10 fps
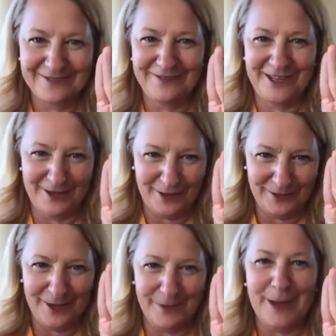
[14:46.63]

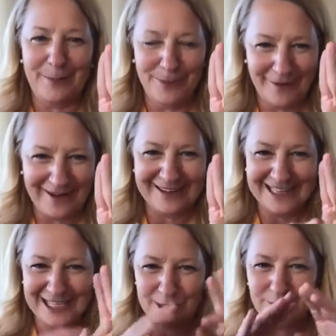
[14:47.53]
feel about can
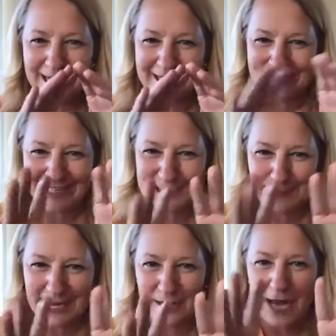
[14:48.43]
you kind of
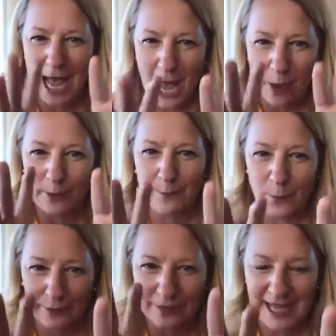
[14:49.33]
expand on how
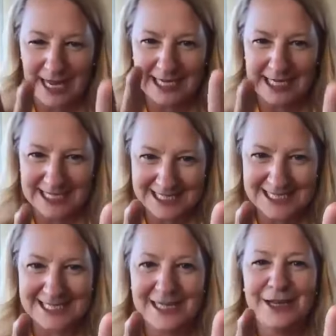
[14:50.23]
important that is?